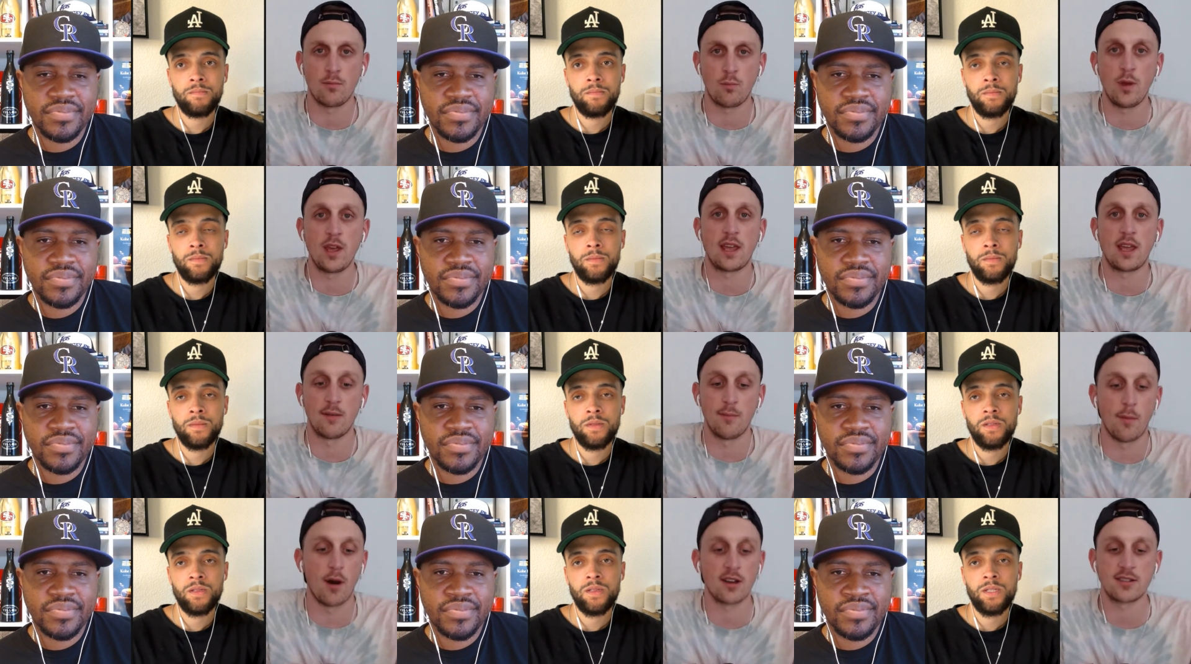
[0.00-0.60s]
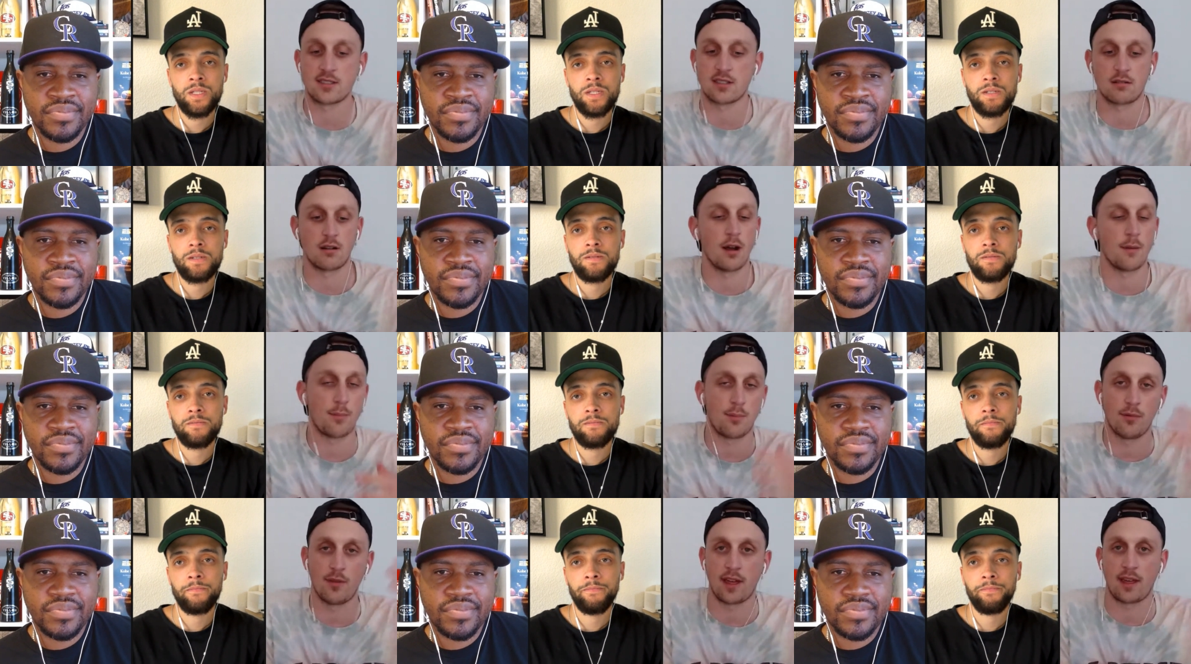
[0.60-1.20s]
Speaker 1: we can muster up
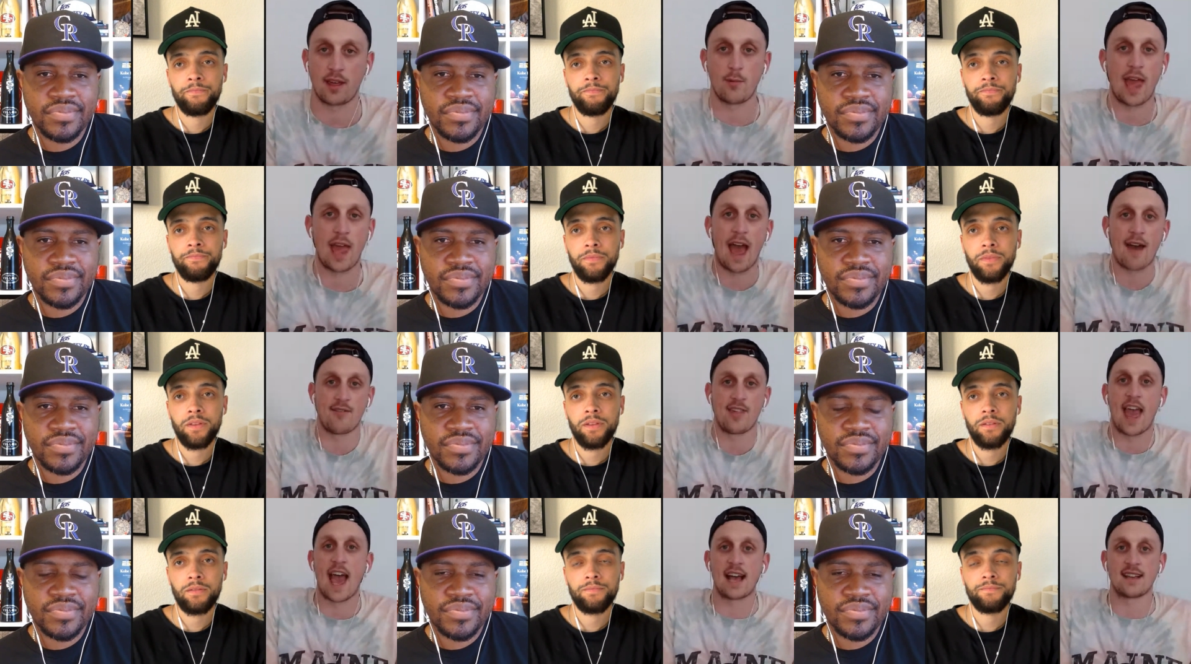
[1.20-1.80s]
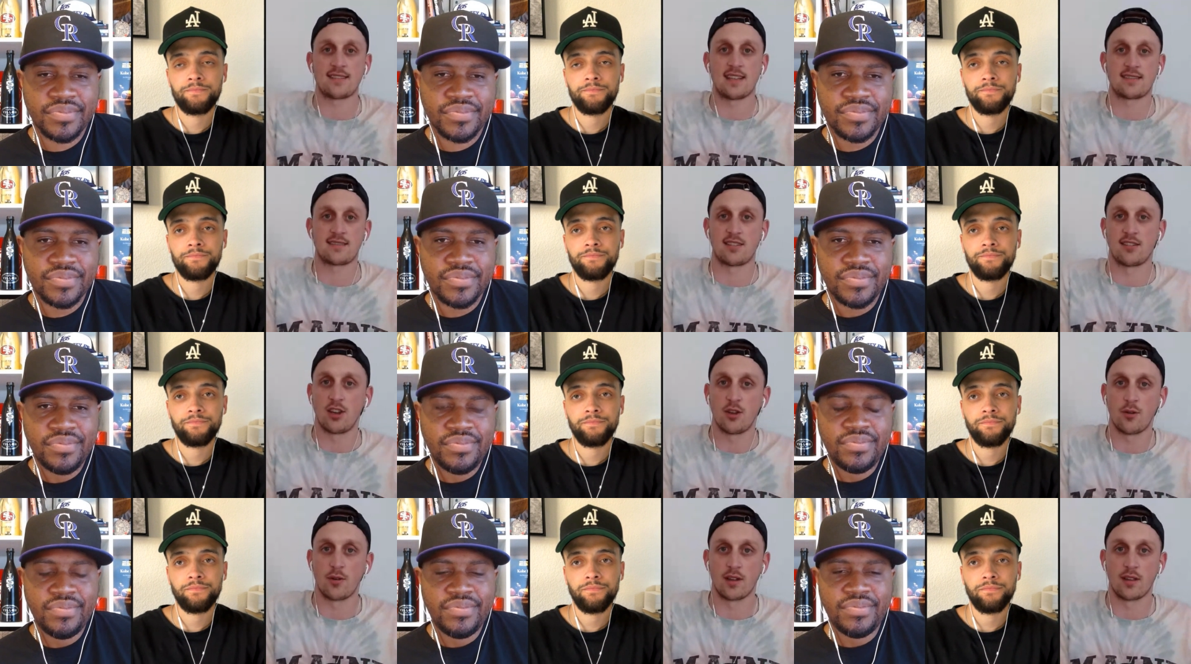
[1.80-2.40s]
like we have the assets to do
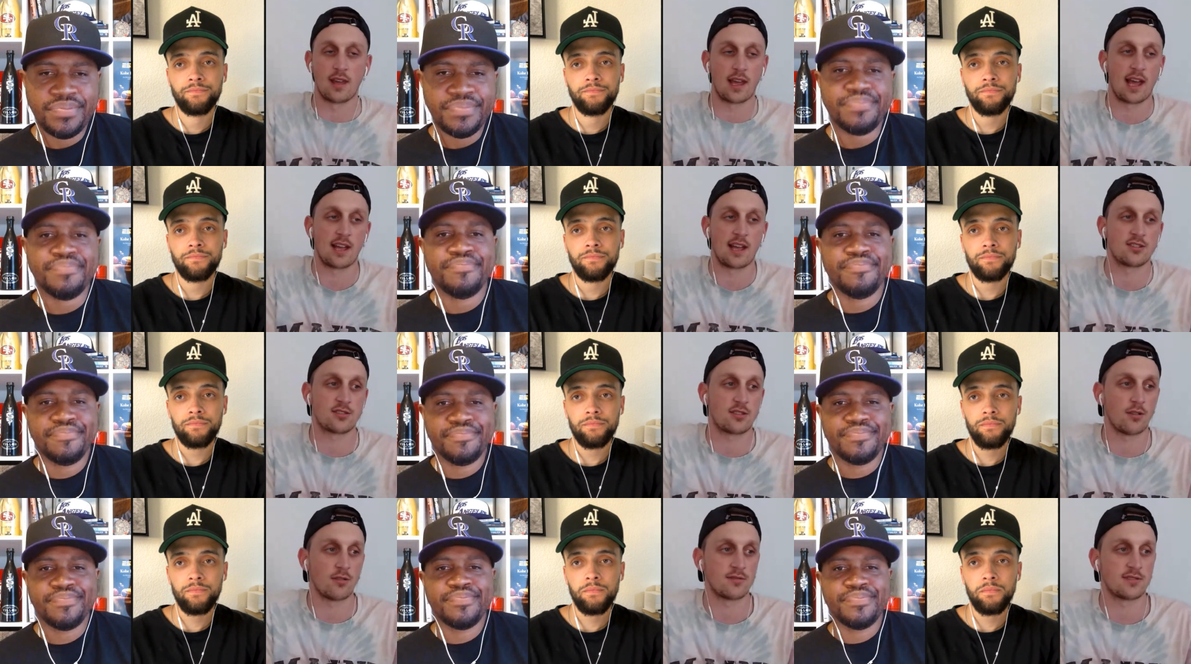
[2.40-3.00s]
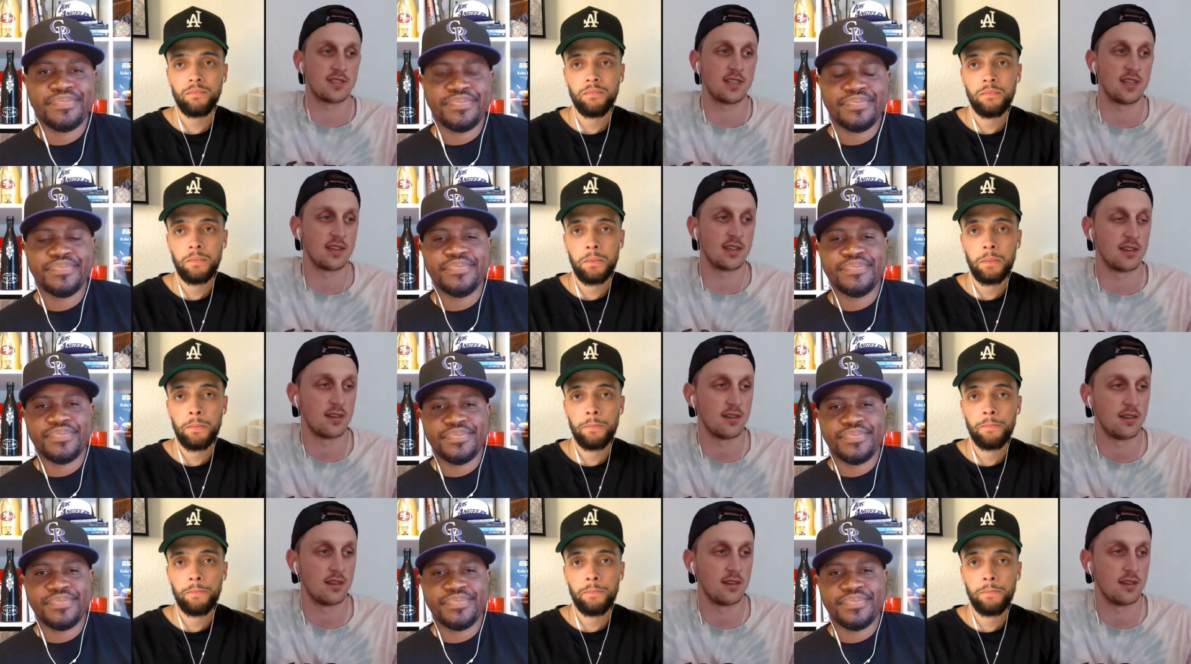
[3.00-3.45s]
it. Like I just don't see it.